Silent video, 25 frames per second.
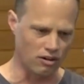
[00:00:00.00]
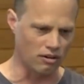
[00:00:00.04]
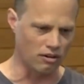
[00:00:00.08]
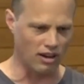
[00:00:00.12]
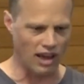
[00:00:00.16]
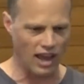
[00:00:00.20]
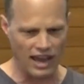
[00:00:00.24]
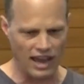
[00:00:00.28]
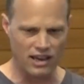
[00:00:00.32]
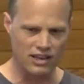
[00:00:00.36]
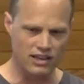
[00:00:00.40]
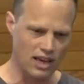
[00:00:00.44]

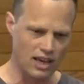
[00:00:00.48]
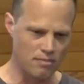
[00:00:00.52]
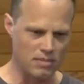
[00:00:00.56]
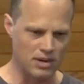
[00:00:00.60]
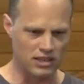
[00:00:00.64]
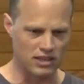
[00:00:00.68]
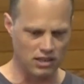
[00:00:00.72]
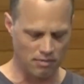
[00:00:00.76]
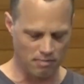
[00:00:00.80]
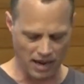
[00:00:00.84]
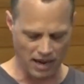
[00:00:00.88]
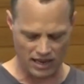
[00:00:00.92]

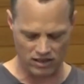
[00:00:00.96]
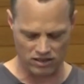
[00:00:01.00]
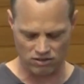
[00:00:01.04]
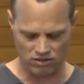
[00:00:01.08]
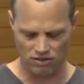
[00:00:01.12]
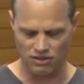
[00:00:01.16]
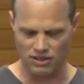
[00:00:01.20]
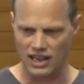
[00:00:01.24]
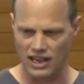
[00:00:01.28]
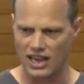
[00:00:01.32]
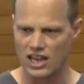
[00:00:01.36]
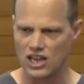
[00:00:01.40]
academic debates
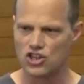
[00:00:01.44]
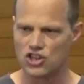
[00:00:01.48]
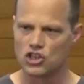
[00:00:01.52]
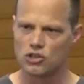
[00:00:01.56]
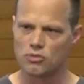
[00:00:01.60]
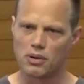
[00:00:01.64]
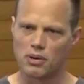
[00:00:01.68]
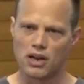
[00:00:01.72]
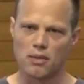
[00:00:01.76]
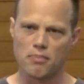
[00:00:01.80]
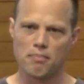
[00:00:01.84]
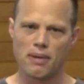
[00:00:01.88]
on the edges,
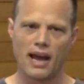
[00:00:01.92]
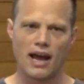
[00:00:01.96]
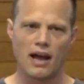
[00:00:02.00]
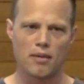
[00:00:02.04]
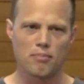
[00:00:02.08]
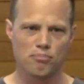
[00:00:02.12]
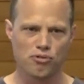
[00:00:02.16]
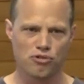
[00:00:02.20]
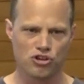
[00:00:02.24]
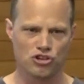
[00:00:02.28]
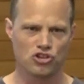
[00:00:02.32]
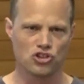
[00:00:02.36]
but
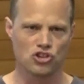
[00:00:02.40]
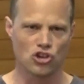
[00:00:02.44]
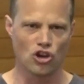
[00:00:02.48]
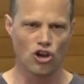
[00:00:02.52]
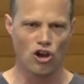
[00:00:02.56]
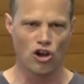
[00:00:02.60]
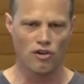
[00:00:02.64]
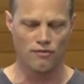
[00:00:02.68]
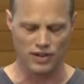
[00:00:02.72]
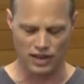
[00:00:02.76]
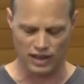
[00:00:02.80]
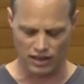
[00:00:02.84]
about
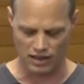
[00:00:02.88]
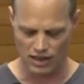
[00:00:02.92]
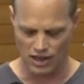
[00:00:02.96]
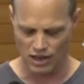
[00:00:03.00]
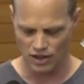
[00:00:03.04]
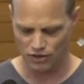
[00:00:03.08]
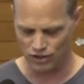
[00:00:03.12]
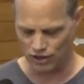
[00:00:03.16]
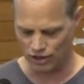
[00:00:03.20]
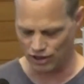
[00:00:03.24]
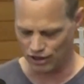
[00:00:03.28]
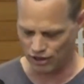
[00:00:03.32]
preserving
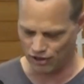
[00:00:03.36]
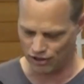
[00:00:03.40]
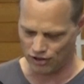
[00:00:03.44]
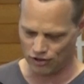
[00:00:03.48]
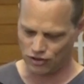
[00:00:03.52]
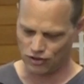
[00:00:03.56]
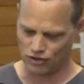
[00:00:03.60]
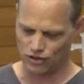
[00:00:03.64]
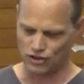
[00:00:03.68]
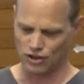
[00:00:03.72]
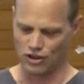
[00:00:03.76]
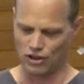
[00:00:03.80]

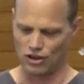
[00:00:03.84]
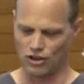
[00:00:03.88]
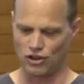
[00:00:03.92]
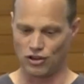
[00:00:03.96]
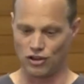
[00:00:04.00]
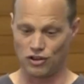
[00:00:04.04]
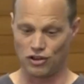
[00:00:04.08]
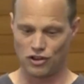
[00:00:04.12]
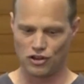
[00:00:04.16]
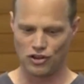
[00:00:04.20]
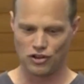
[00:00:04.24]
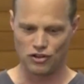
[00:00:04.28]

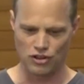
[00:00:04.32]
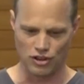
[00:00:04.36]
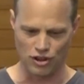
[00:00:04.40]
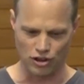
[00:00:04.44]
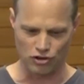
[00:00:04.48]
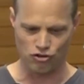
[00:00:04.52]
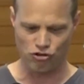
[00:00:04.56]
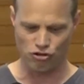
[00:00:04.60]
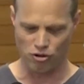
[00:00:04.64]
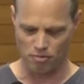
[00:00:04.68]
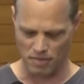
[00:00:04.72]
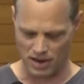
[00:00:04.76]
the
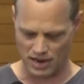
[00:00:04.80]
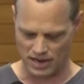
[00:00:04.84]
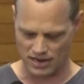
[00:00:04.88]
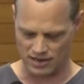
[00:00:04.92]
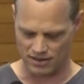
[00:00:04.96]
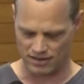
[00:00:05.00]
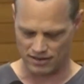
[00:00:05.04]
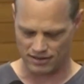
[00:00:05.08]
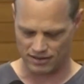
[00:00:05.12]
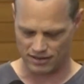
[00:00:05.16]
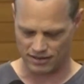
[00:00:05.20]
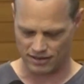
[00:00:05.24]

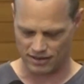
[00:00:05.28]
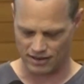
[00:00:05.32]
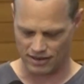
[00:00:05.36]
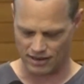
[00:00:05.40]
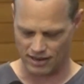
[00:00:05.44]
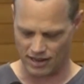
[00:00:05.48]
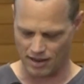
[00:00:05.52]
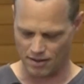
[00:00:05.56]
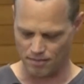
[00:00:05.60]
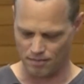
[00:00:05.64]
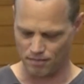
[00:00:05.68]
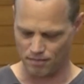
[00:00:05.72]
tremendous
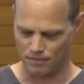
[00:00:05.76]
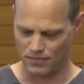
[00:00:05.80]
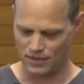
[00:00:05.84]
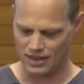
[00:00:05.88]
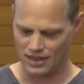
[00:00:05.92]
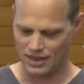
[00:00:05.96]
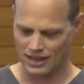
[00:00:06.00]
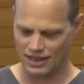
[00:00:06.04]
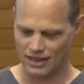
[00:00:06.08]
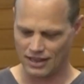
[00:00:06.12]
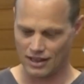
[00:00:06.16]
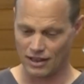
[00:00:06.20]

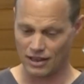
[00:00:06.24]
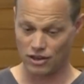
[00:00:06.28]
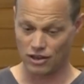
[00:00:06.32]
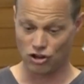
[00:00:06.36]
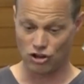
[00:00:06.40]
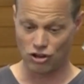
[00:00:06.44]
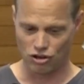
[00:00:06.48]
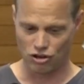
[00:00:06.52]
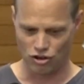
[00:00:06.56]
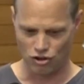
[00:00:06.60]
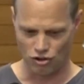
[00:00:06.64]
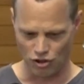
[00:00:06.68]

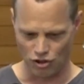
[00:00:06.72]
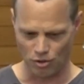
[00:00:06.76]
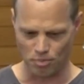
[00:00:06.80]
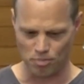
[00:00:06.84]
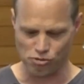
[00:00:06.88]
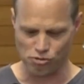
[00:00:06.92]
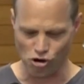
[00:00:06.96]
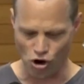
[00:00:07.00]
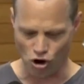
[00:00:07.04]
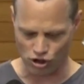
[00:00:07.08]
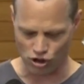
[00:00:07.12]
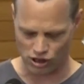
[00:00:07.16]
the
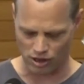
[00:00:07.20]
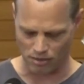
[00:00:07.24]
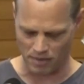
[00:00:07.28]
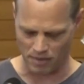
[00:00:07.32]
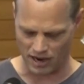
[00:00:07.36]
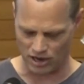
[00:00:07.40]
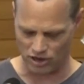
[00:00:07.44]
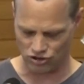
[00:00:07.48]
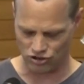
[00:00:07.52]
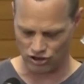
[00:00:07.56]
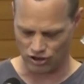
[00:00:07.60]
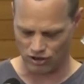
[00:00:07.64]

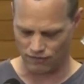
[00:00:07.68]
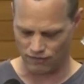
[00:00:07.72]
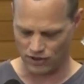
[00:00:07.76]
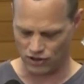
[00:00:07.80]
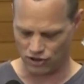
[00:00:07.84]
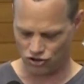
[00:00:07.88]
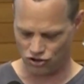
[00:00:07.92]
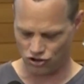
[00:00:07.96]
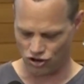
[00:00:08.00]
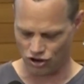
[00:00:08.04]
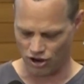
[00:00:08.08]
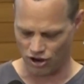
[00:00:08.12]
proclamation of the
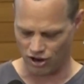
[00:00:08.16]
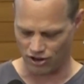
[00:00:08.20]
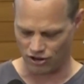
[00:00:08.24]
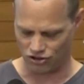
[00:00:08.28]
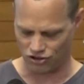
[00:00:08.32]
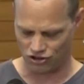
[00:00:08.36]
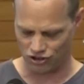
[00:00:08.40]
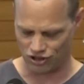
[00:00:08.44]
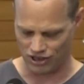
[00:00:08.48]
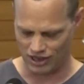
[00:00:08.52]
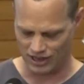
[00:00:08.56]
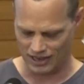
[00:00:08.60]

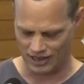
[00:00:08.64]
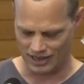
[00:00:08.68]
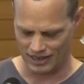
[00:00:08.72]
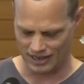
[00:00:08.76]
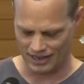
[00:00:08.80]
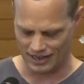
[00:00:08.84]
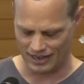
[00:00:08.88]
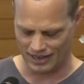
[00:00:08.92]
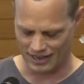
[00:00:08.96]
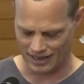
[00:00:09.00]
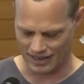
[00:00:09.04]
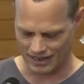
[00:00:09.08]
church.
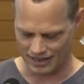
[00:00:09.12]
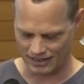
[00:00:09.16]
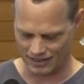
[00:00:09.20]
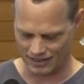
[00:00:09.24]
And